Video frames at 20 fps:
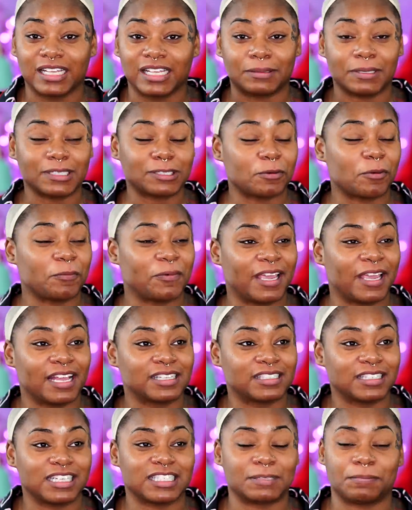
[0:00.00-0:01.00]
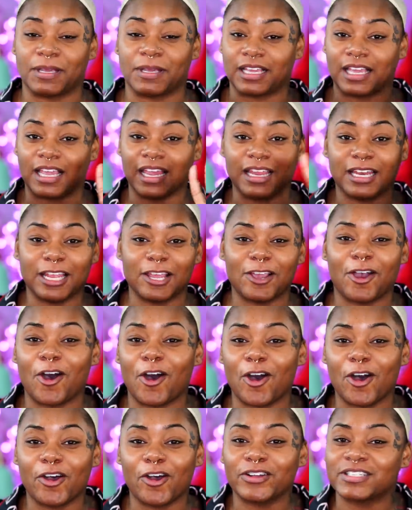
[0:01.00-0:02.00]
especially when we get into these bikini
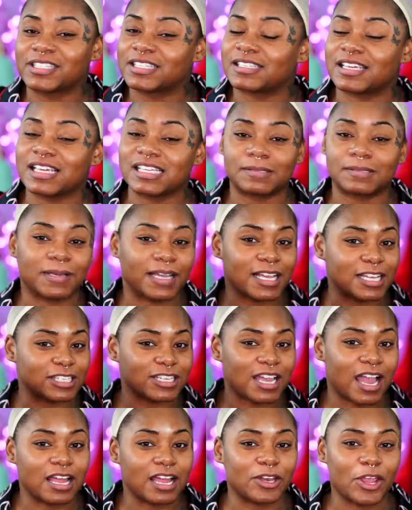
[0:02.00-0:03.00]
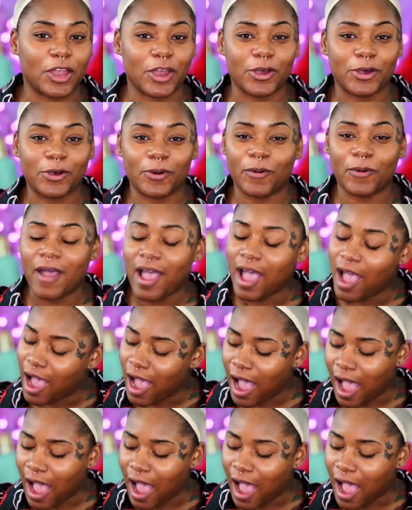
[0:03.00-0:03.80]
hauls, sis, because y'all know